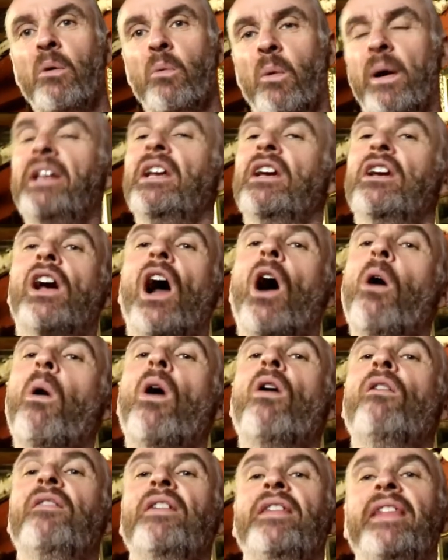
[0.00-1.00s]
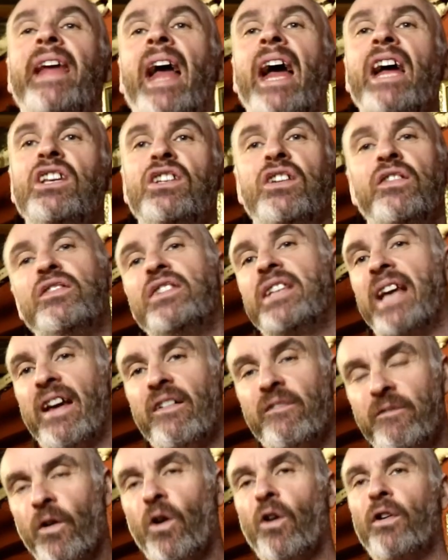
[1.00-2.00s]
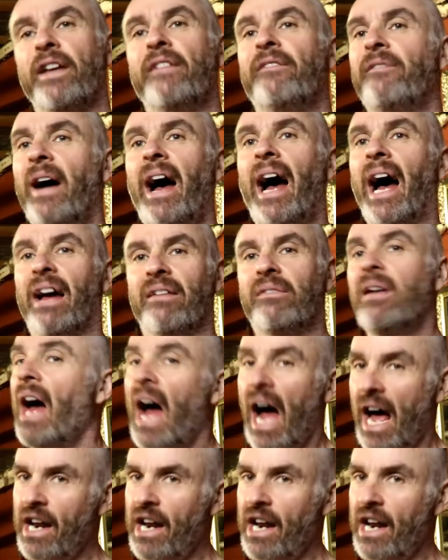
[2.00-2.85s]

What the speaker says: when you go over the age of, say, 45?